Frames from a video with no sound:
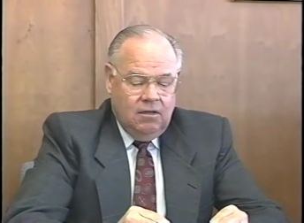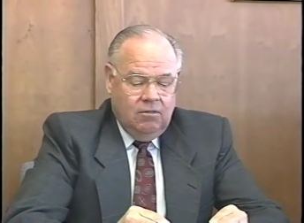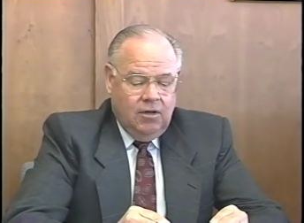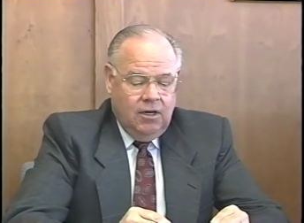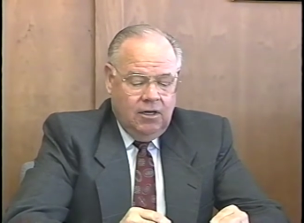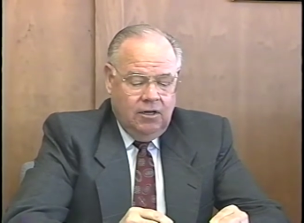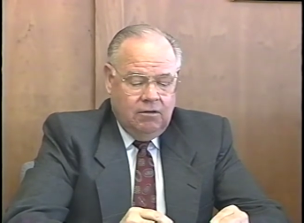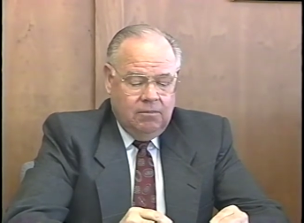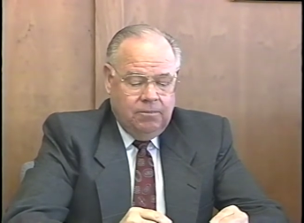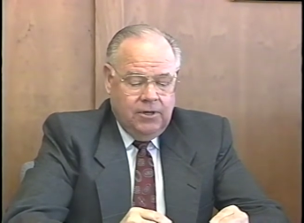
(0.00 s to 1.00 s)
Well, an
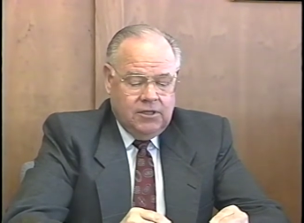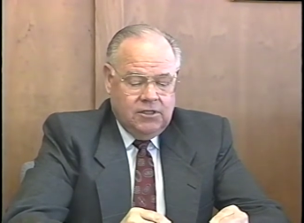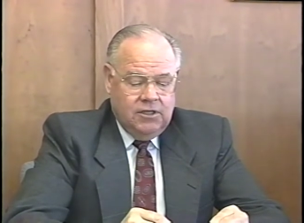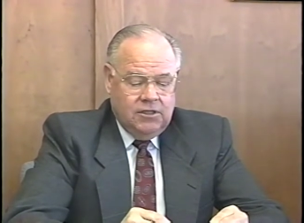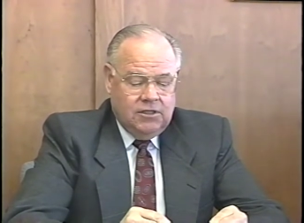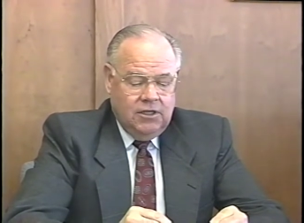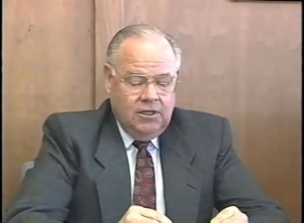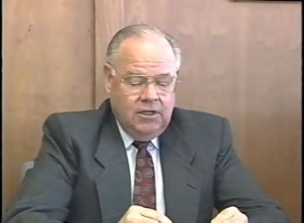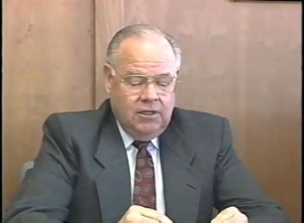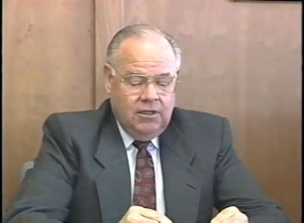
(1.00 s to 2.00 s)
interim president is, a,
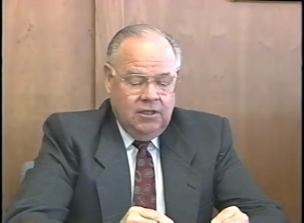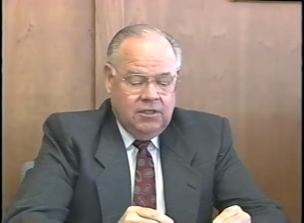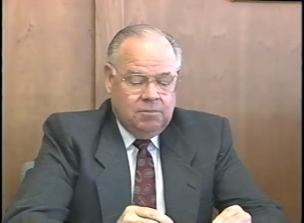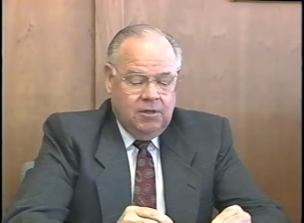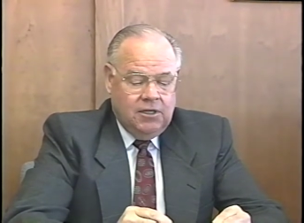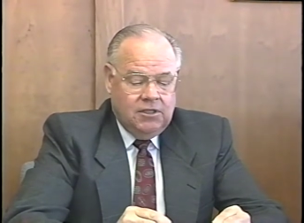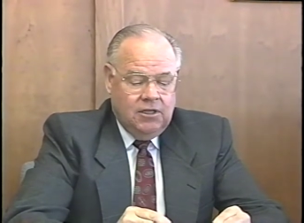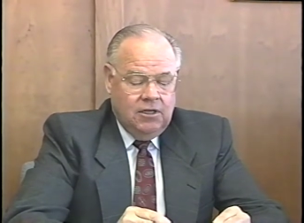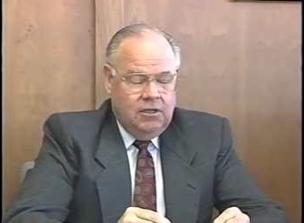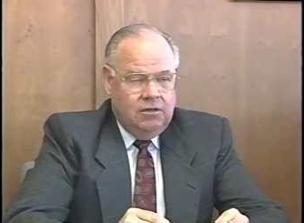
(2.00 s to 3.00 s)
uh, is placed in
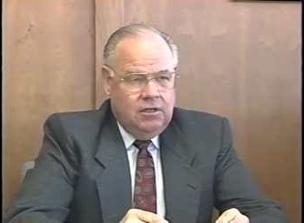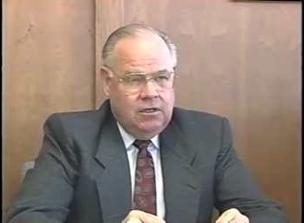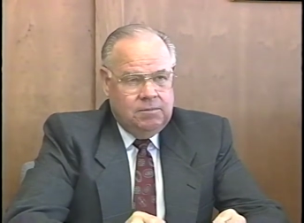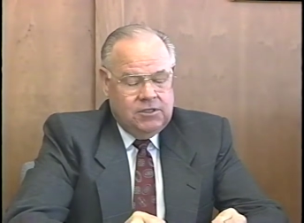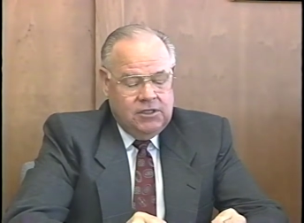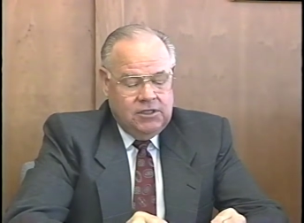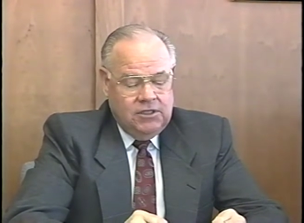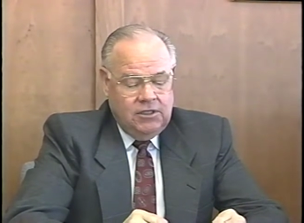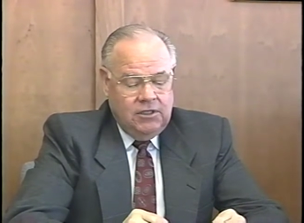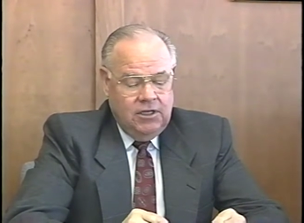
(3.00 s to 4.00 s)
a unique
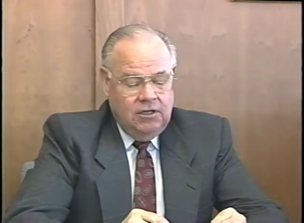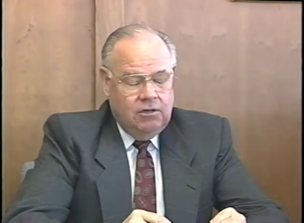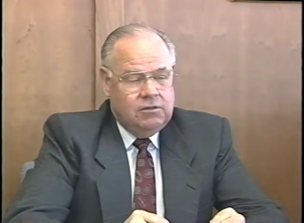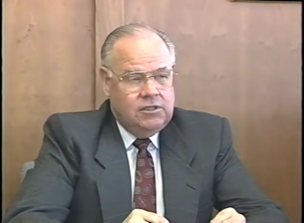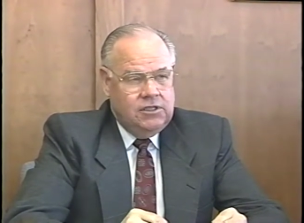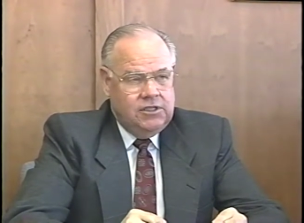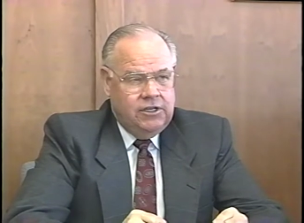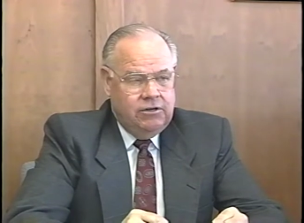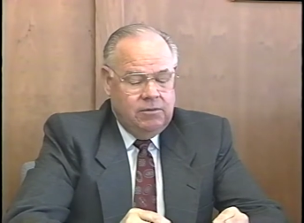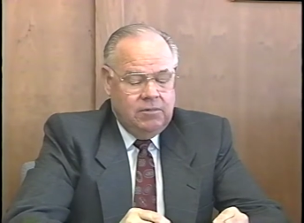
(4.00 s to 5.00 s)
position. He knows he's
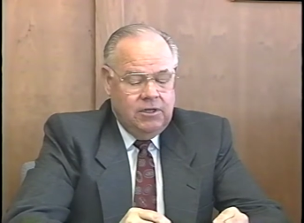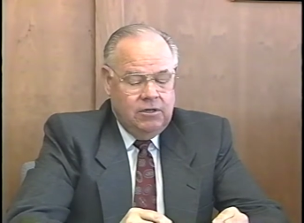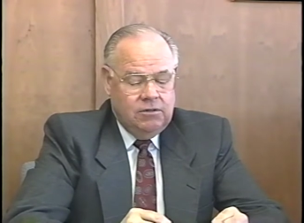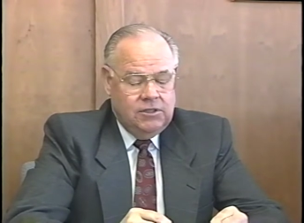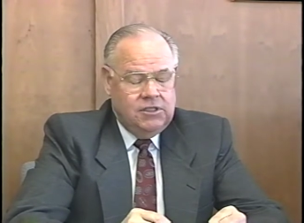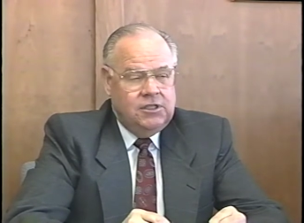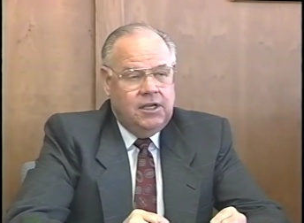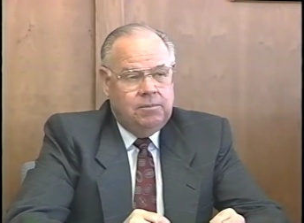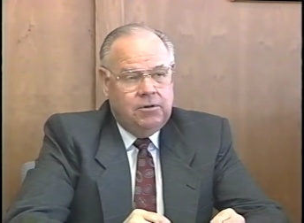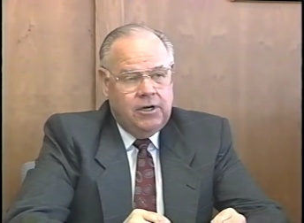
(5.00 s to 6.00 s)
interim. He knows he's
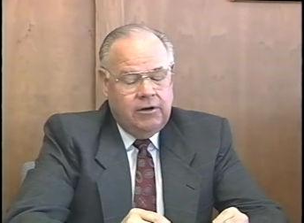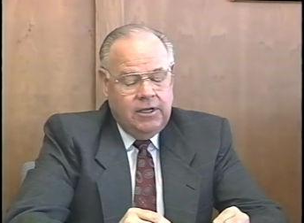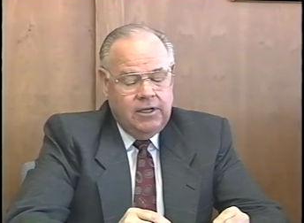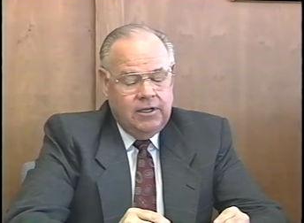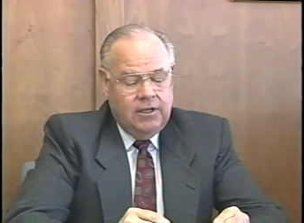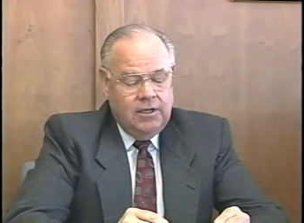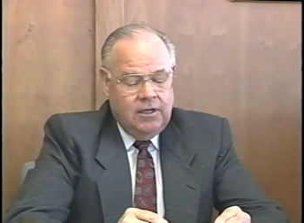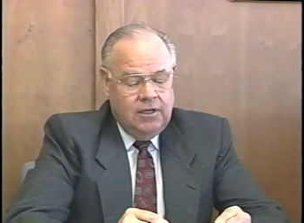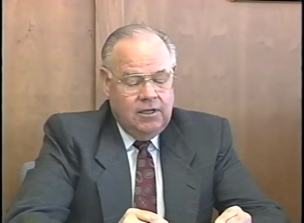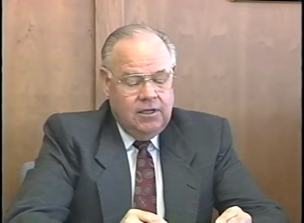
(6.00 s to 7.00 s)
temporary.
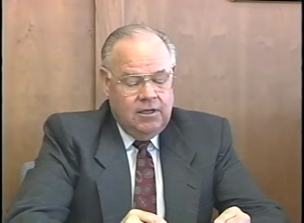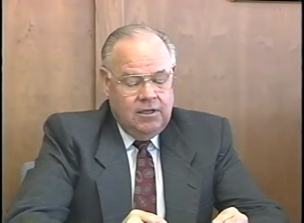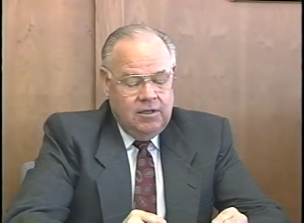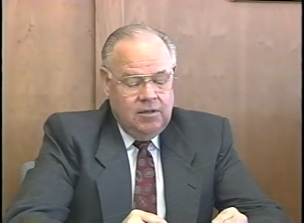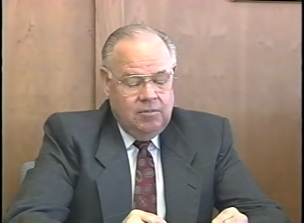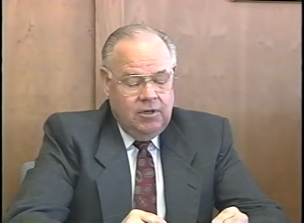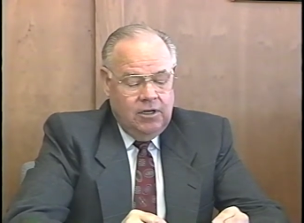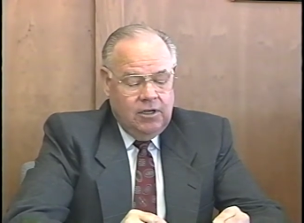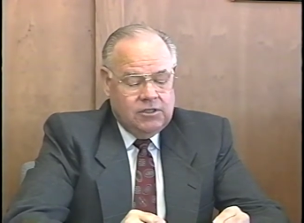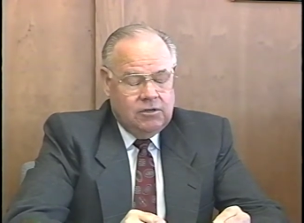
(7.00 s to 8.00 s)
But he
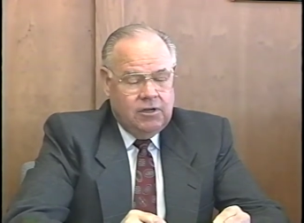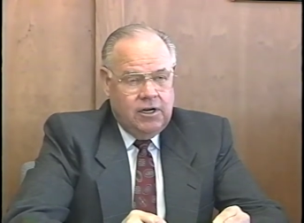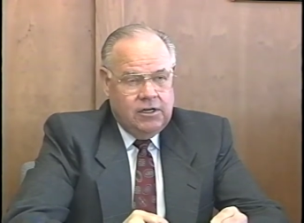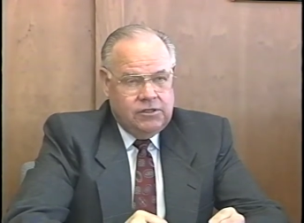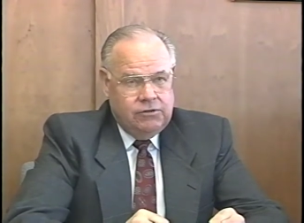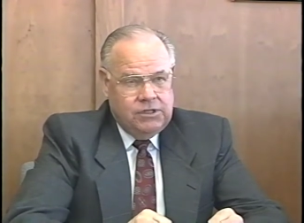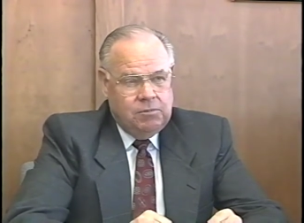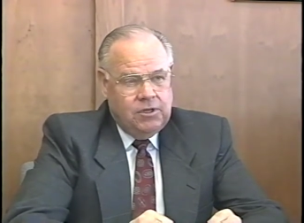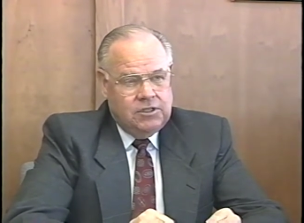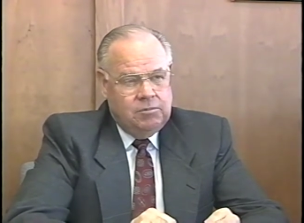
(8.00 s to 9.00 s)
also carries the
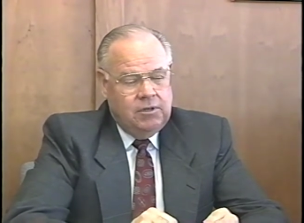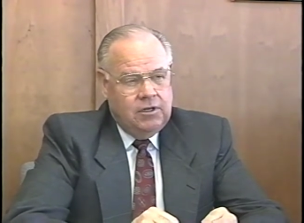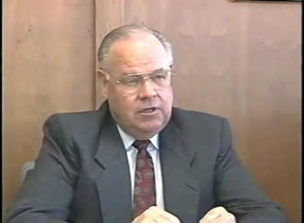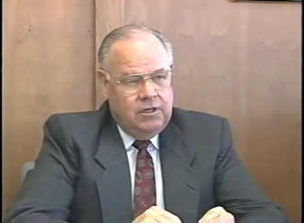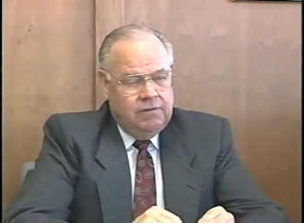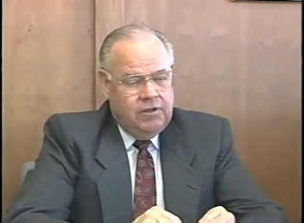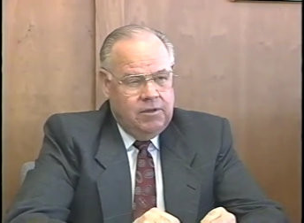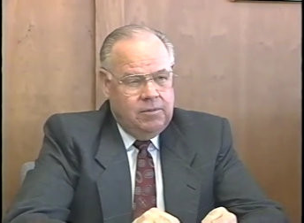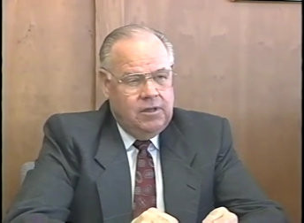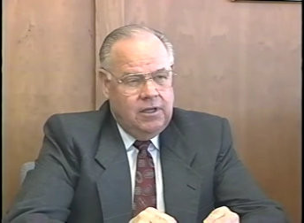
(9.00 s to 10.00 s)
responsibility of
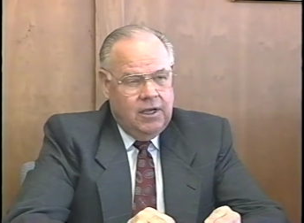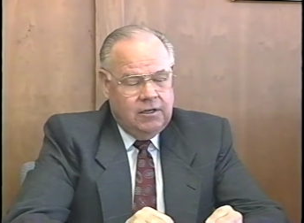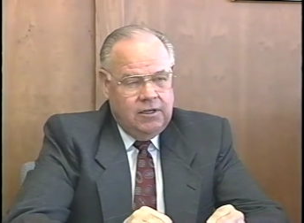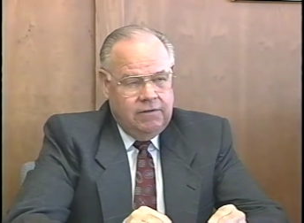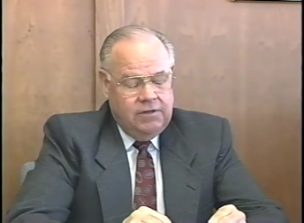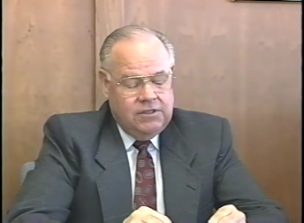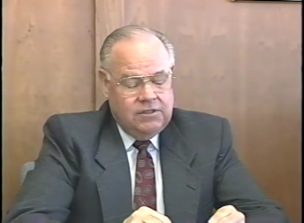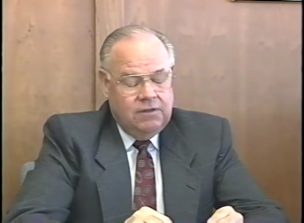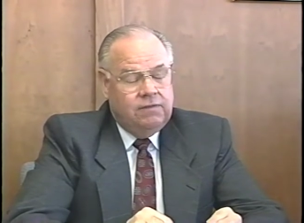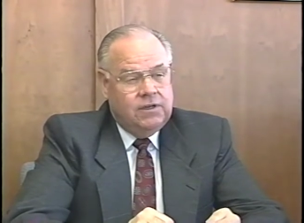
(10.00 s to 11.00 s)
keeping the activities and
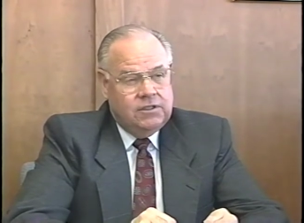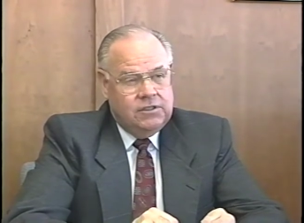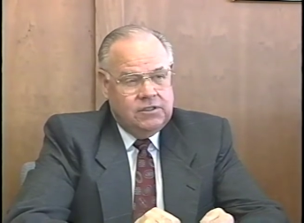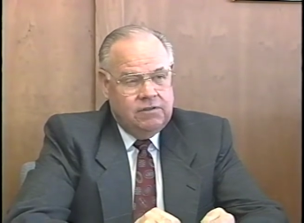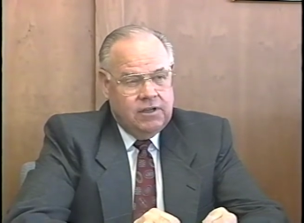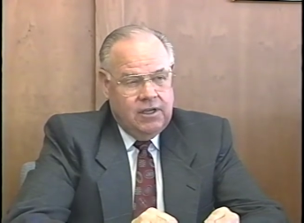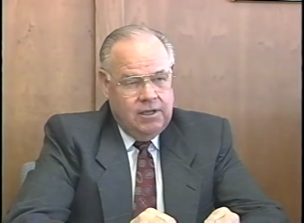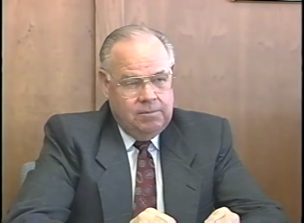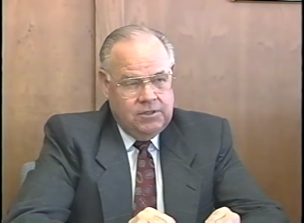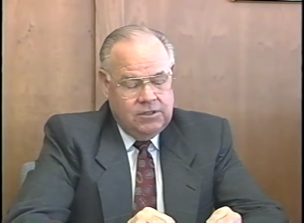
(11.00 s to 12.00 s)
the functions of the
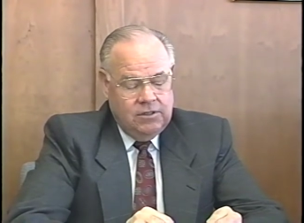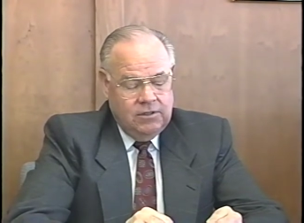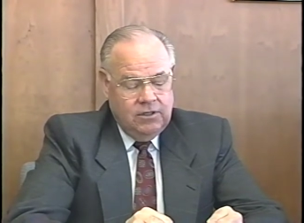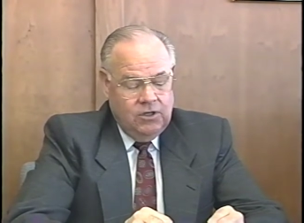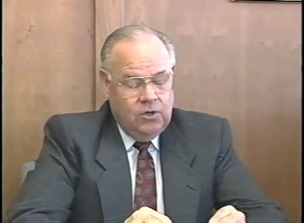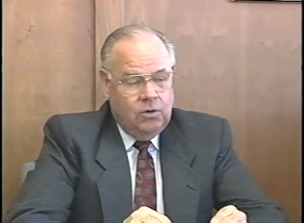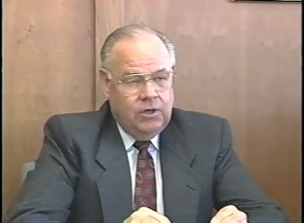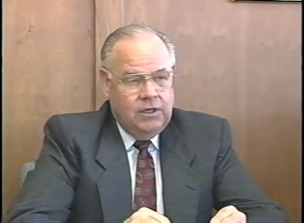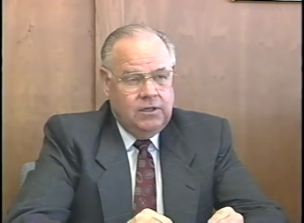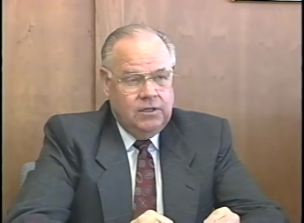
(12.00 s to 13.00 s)
campus
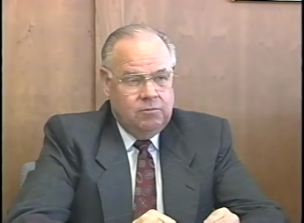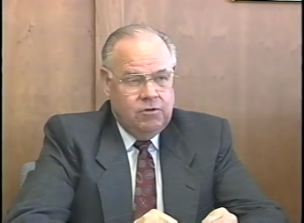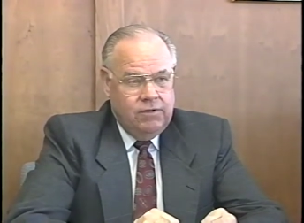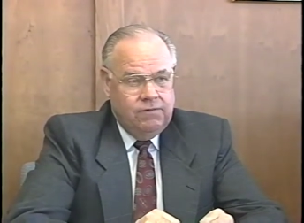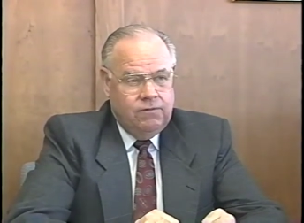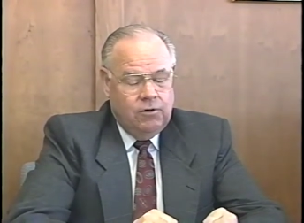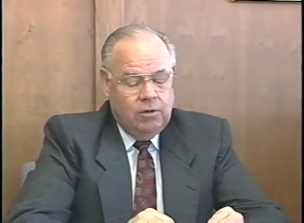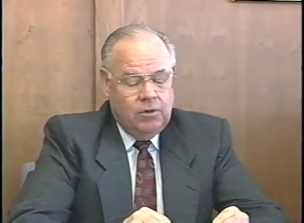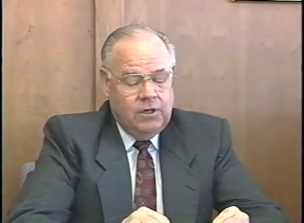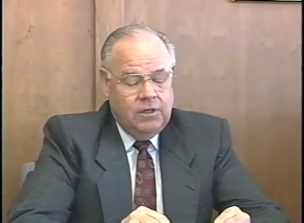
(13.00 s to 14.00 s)
going, moving
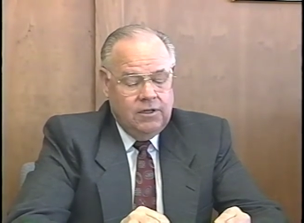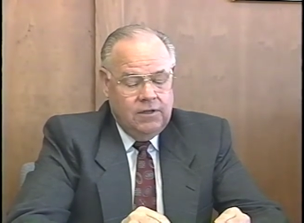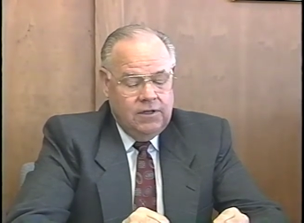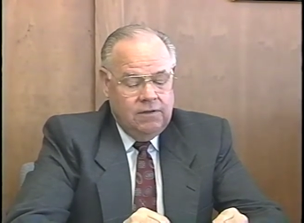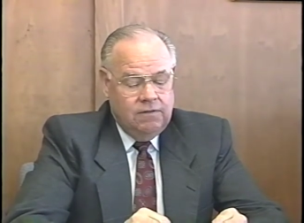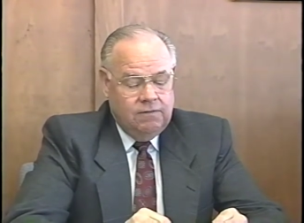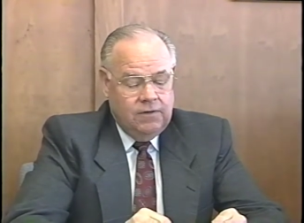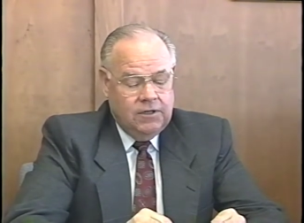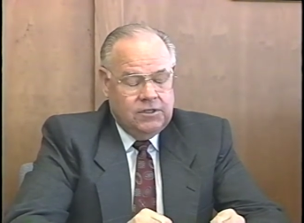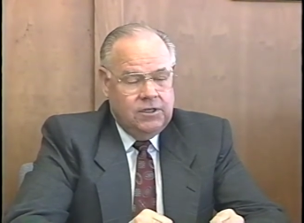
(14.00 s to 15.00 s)
forward,
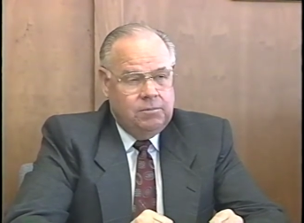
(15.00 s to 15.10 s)
functioning